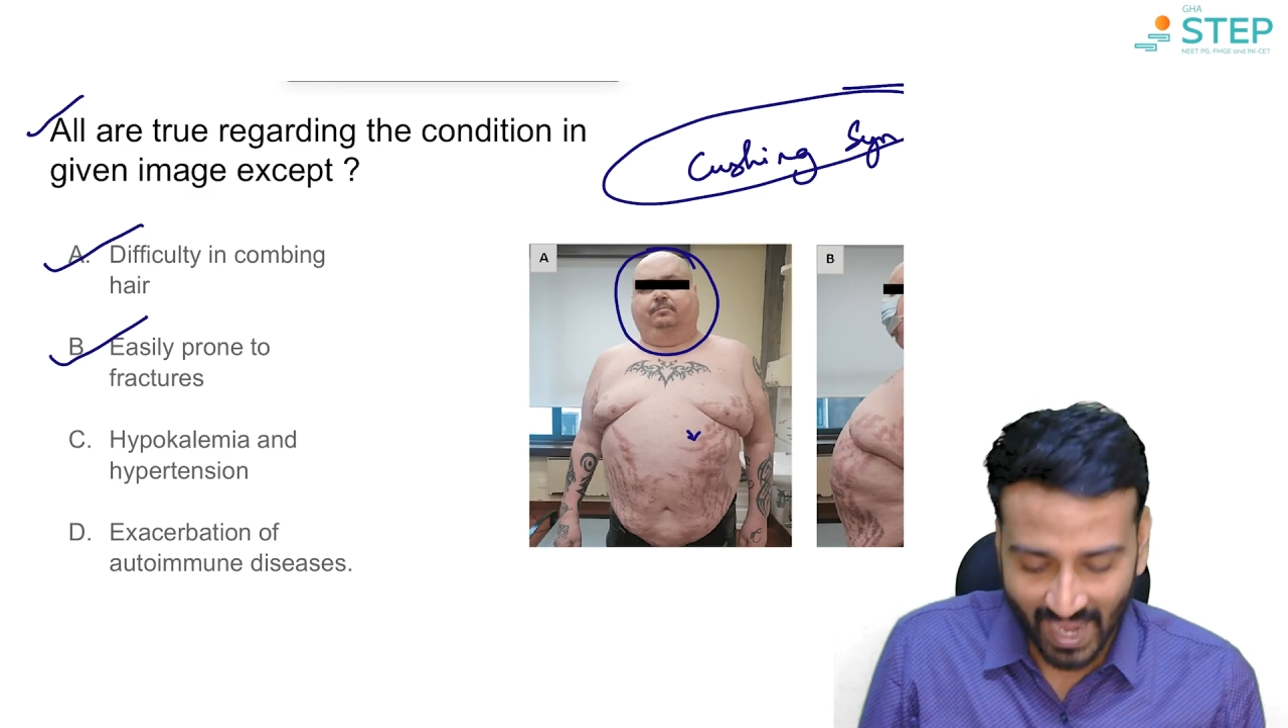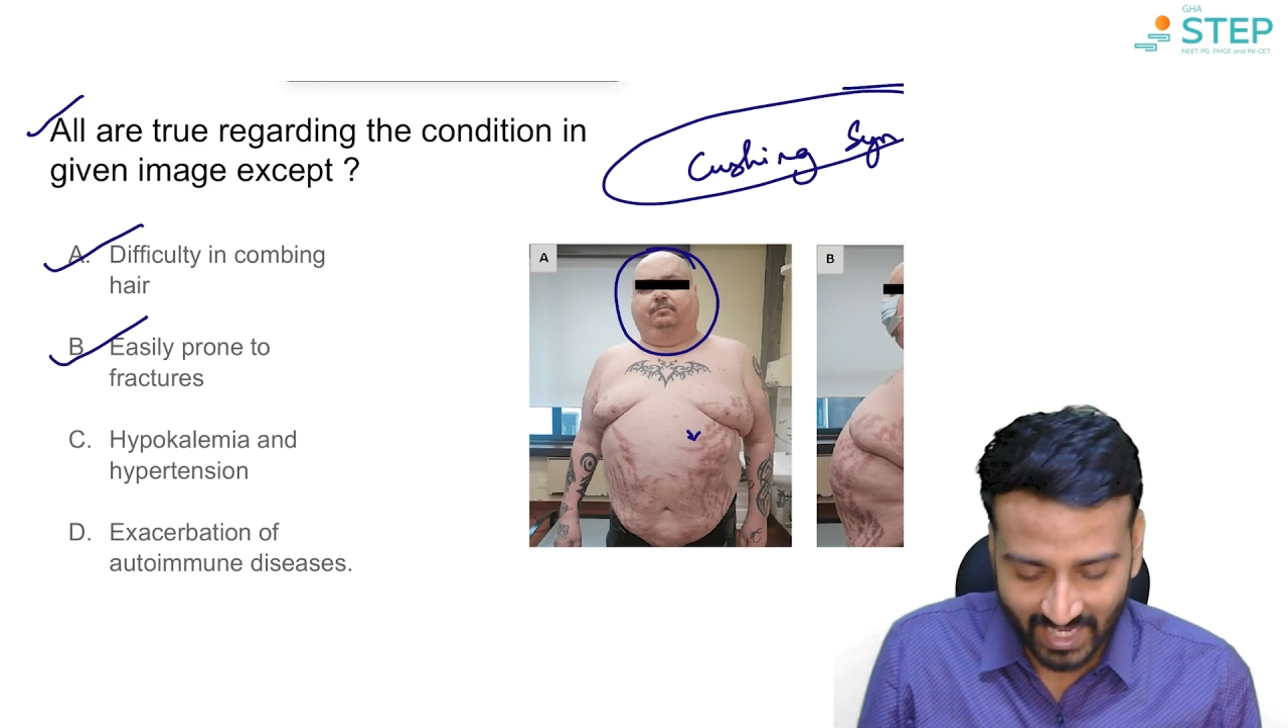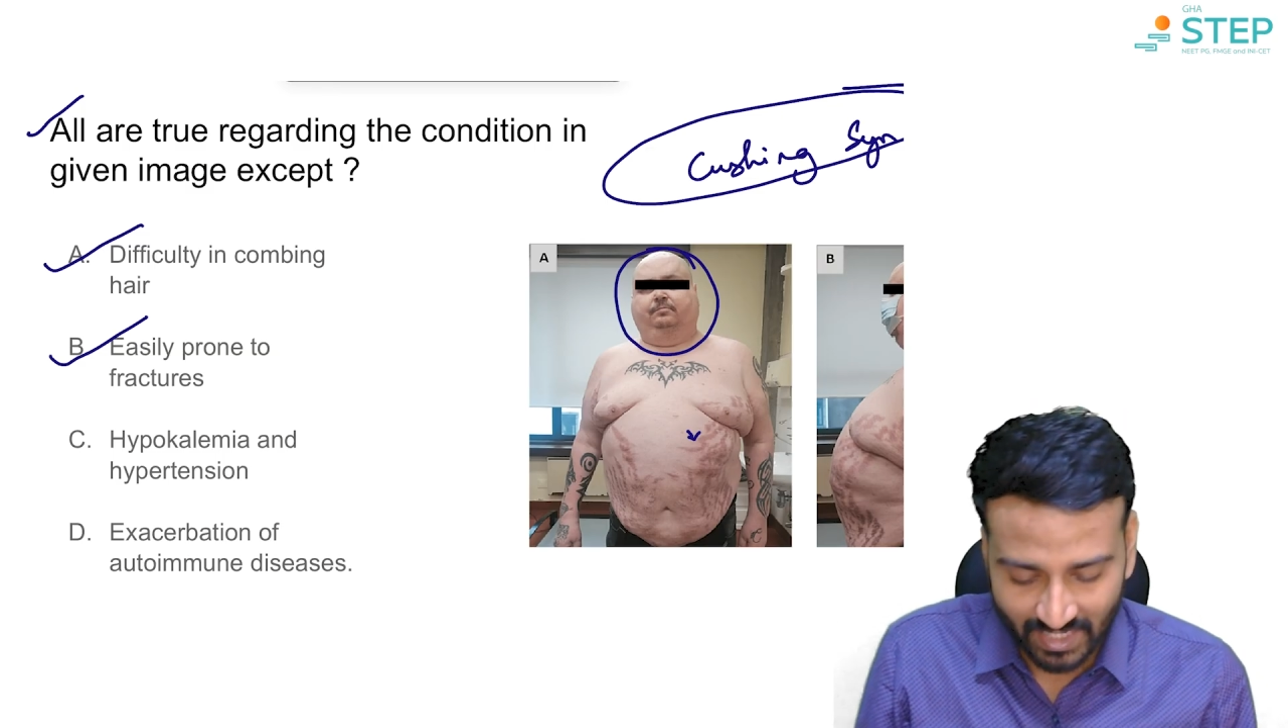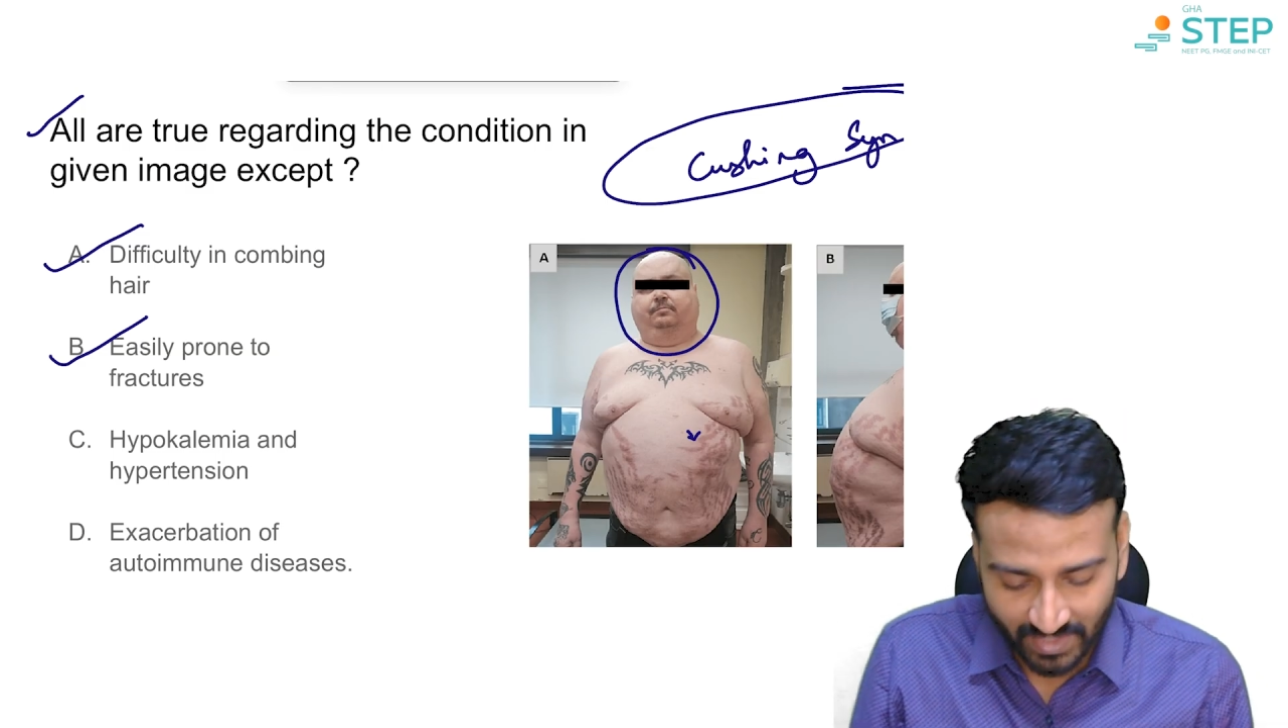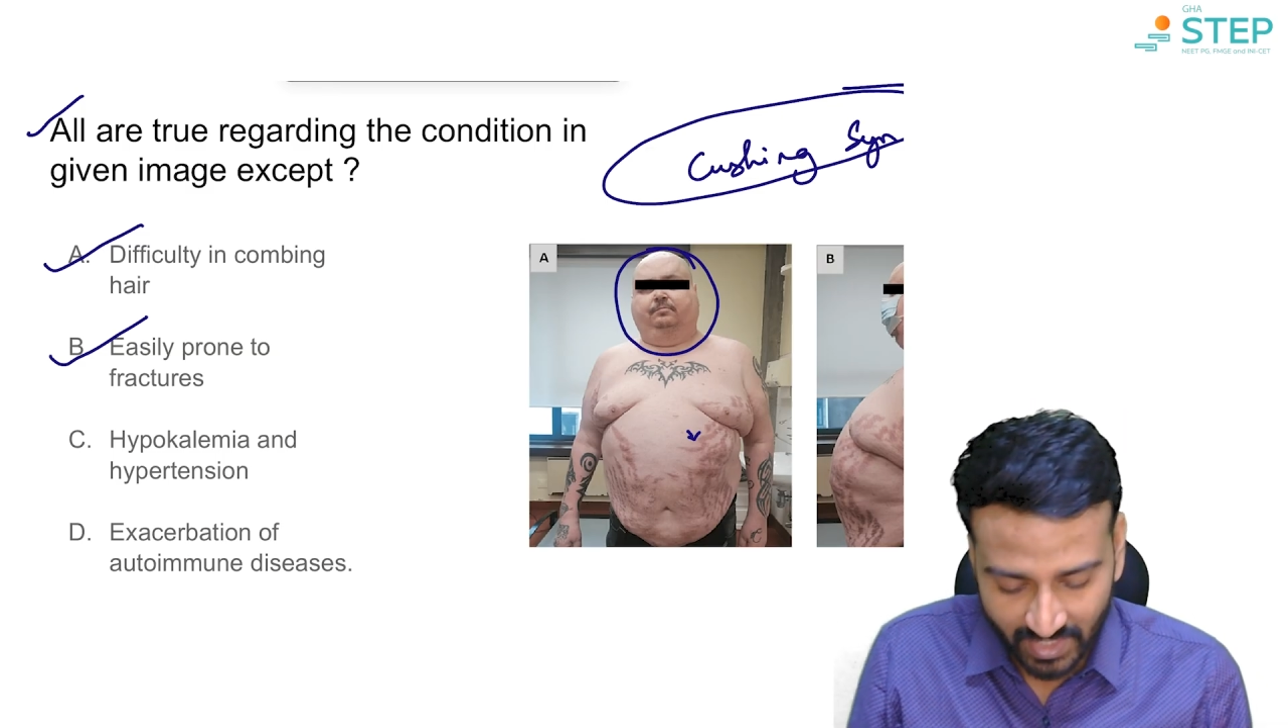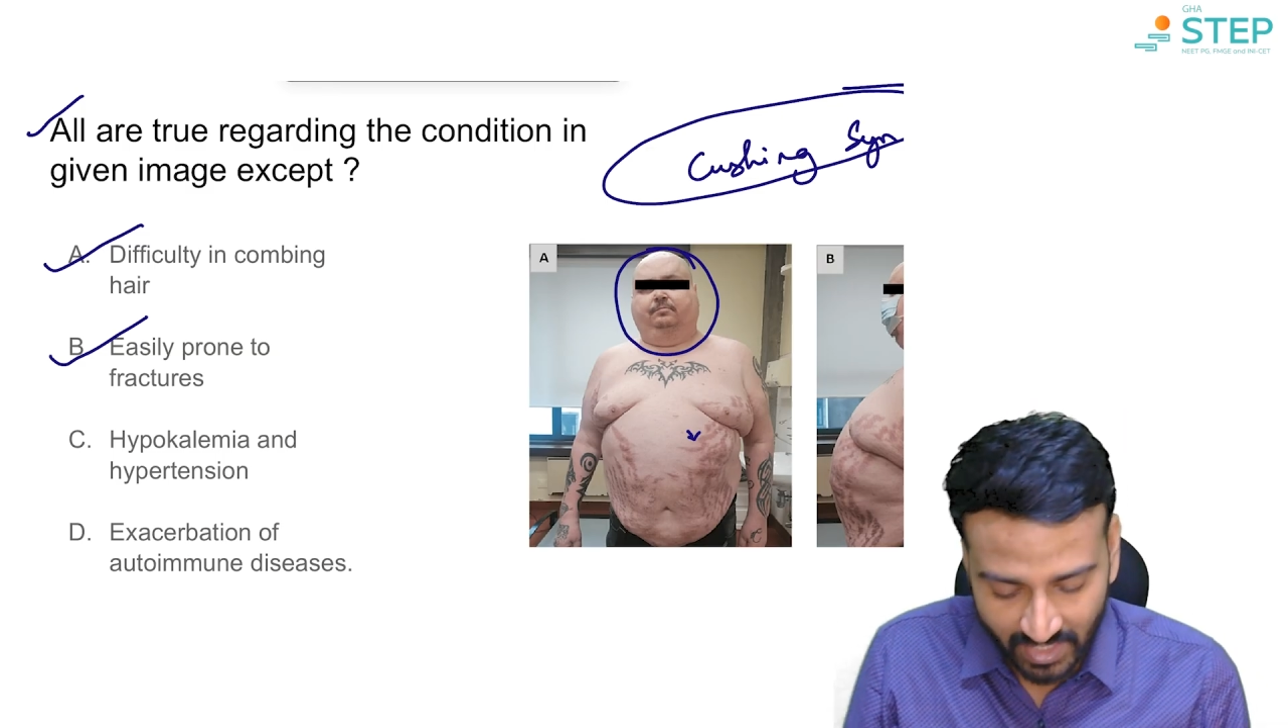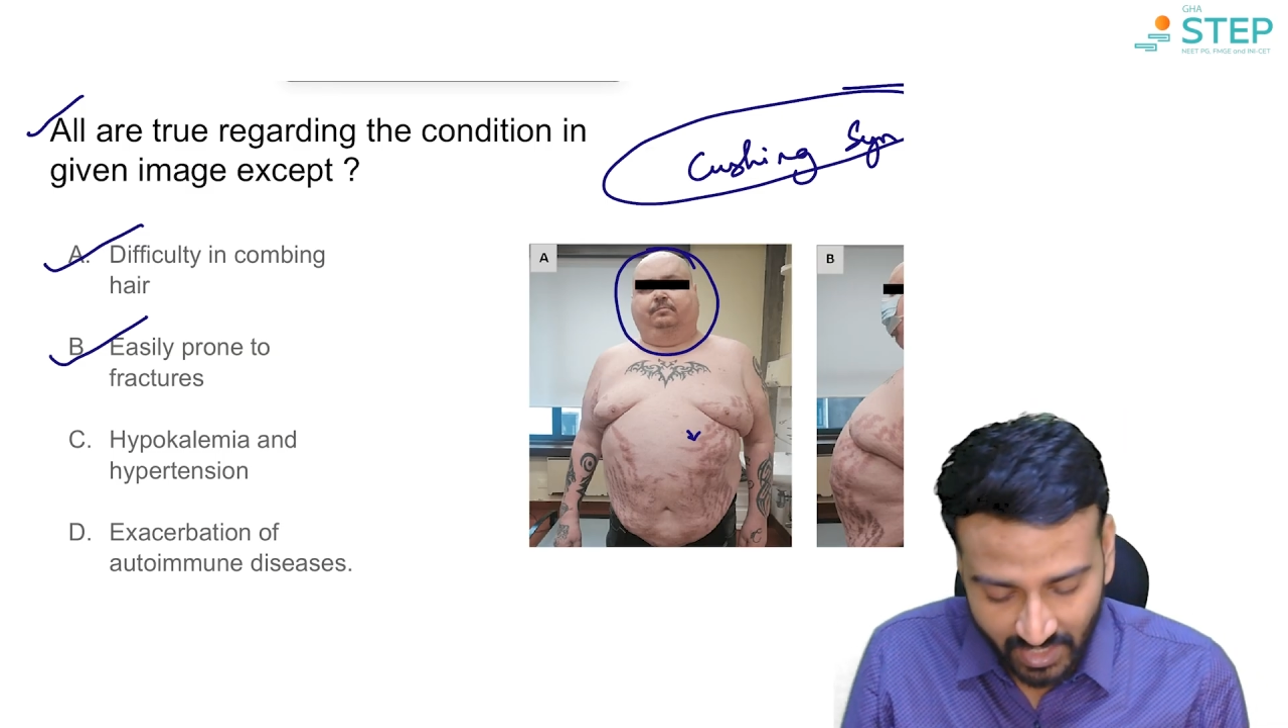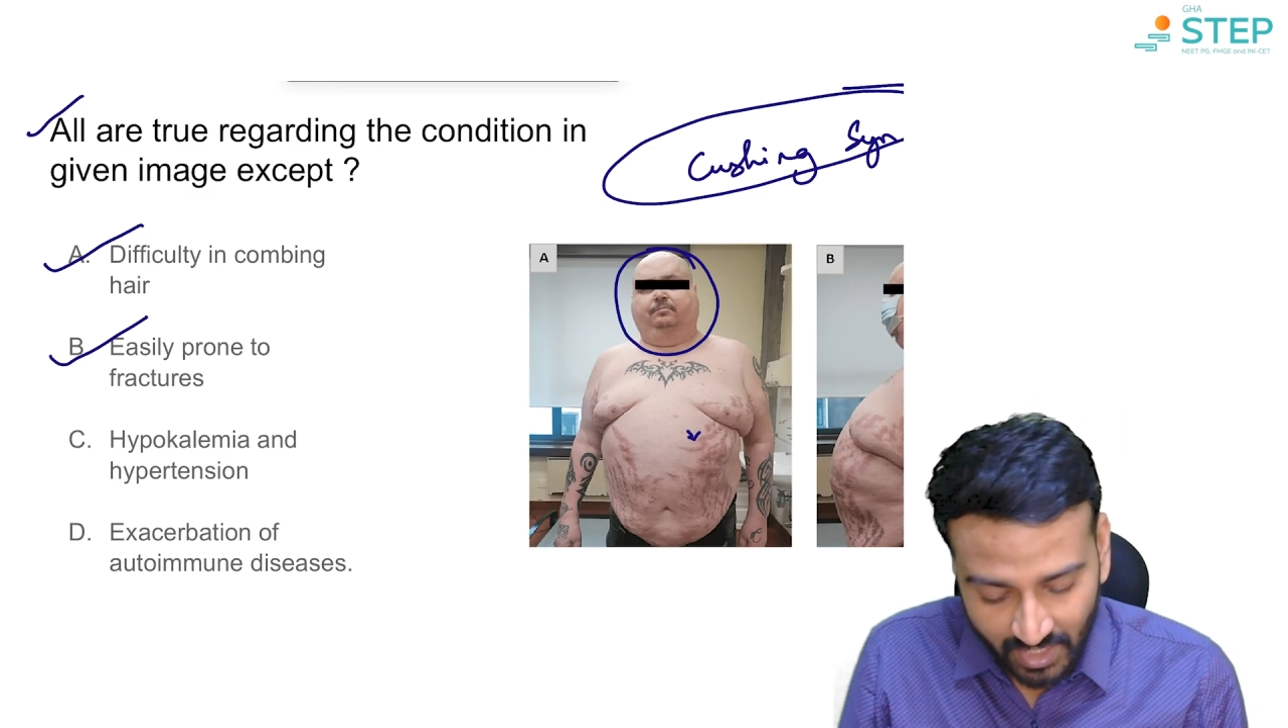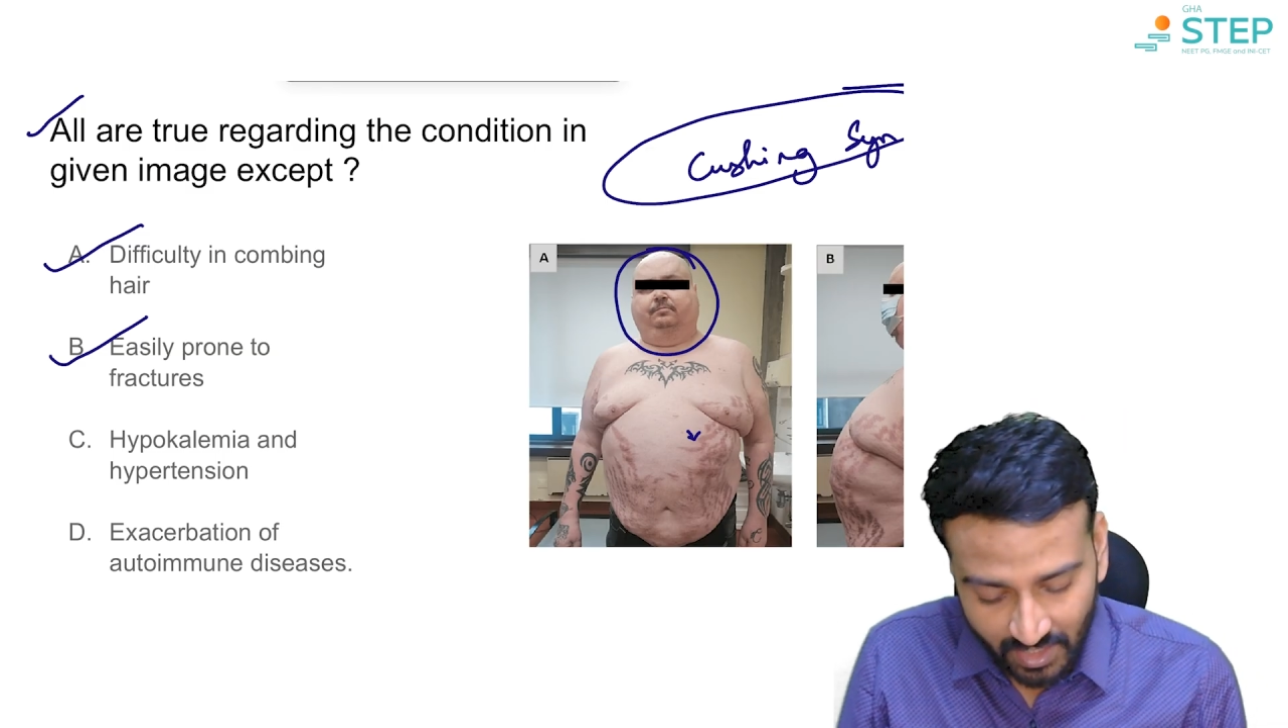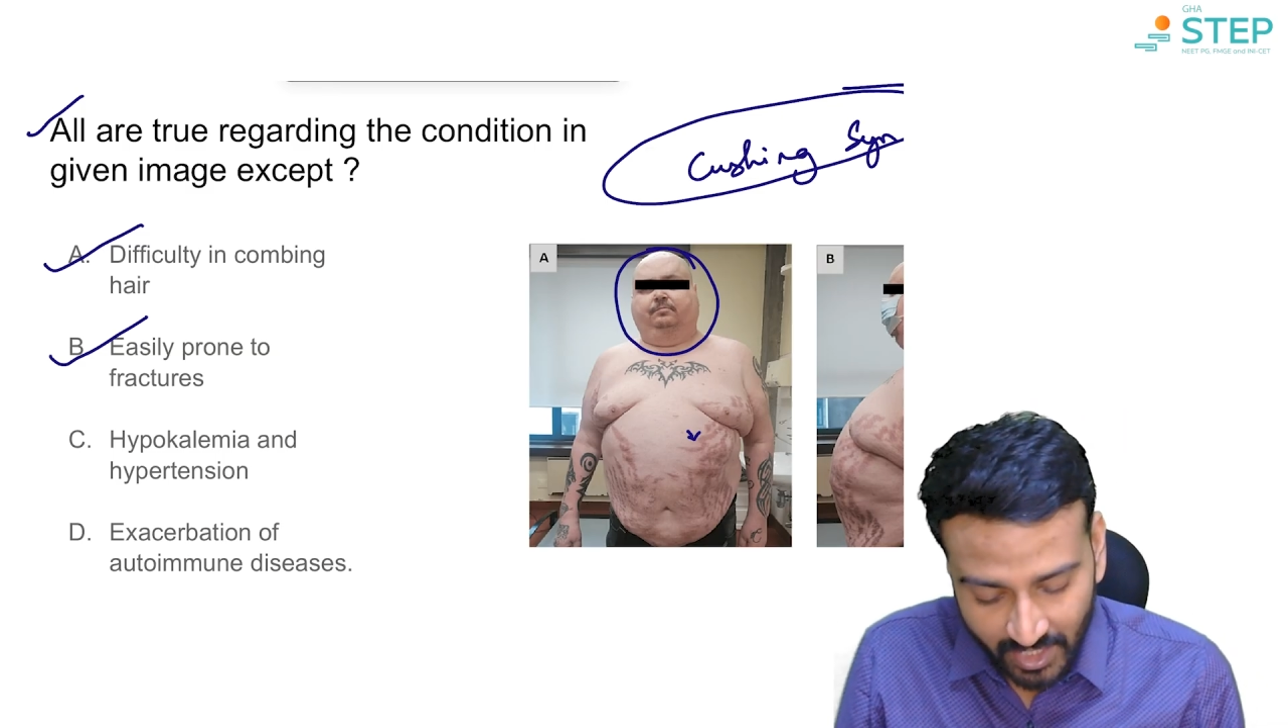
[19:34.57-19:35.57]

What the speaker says: activity